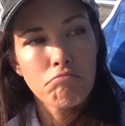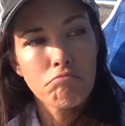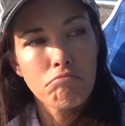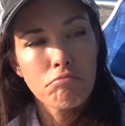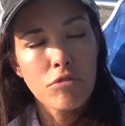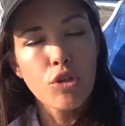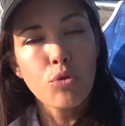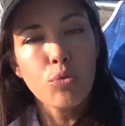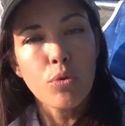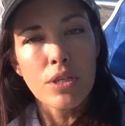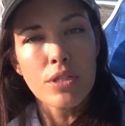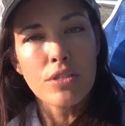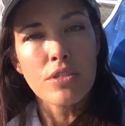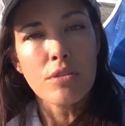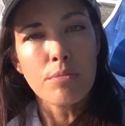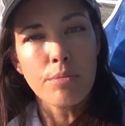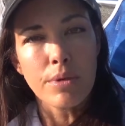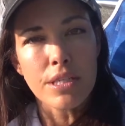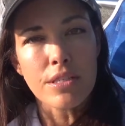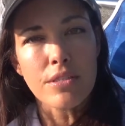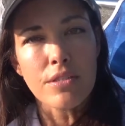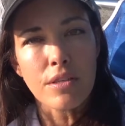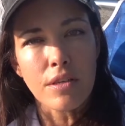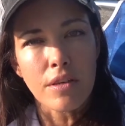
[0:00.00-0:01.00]
it was the
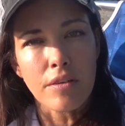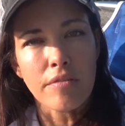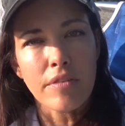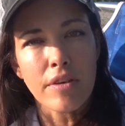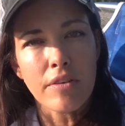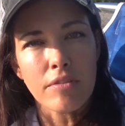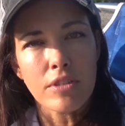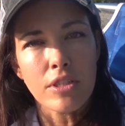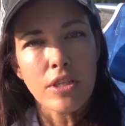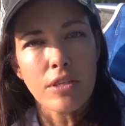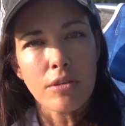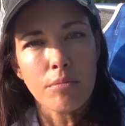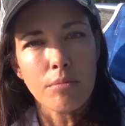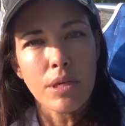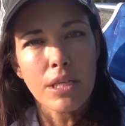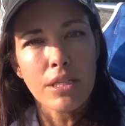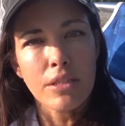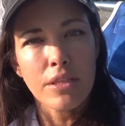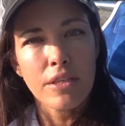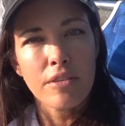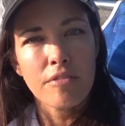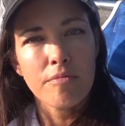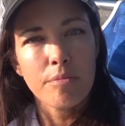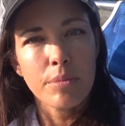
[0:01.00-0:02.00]
best thing I've ever done in my
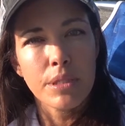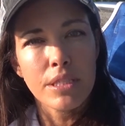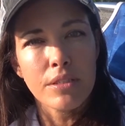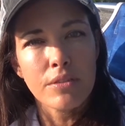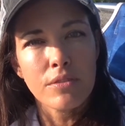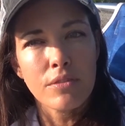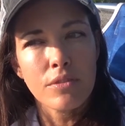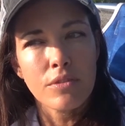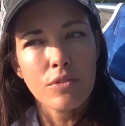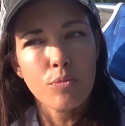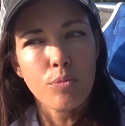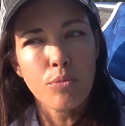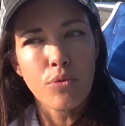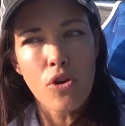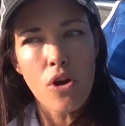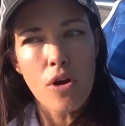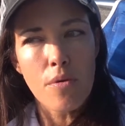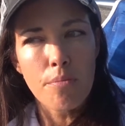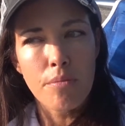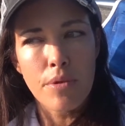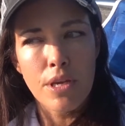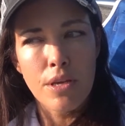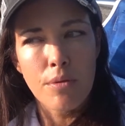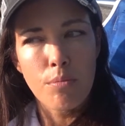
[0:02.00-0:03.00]
life because it's brought
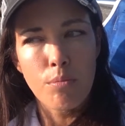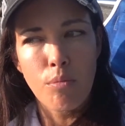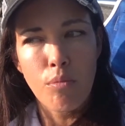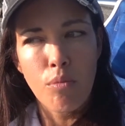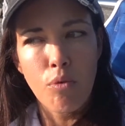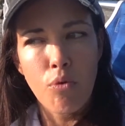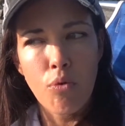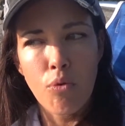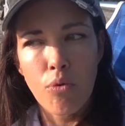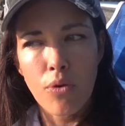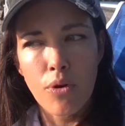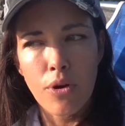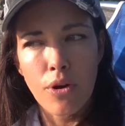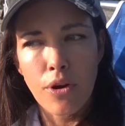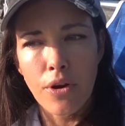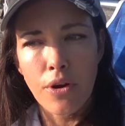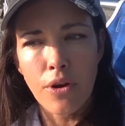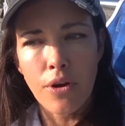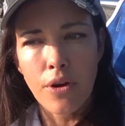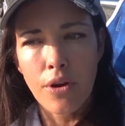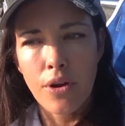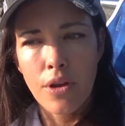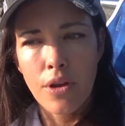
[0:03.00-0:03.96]
me more